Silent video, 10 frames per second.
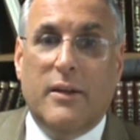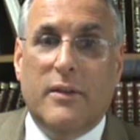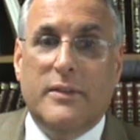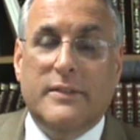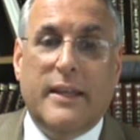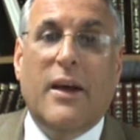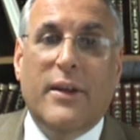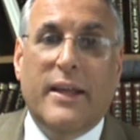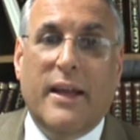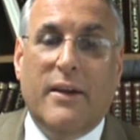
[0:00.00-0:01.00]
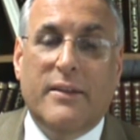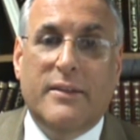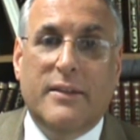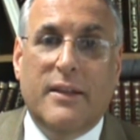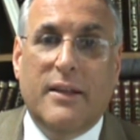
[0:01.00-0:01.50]
scouting out
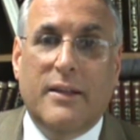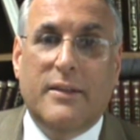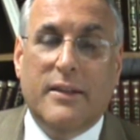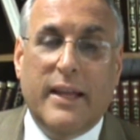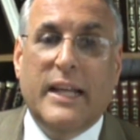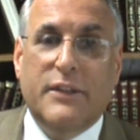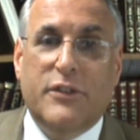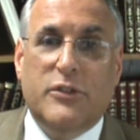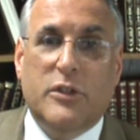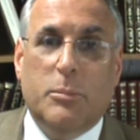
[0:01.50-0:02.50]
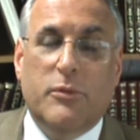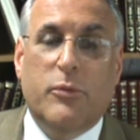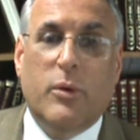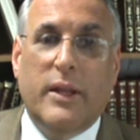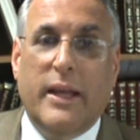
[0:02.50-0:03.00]
the land of Israel
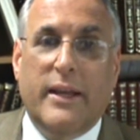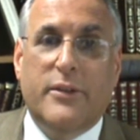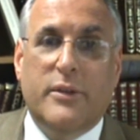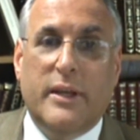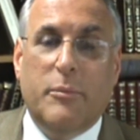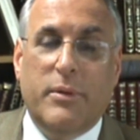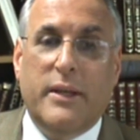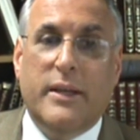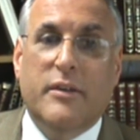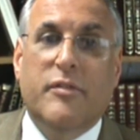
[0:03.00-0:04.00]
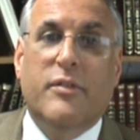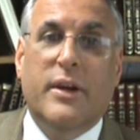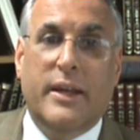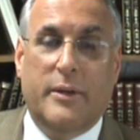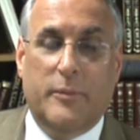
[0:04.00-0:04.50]
before they entered and being
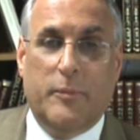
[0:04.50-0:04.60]
afraid.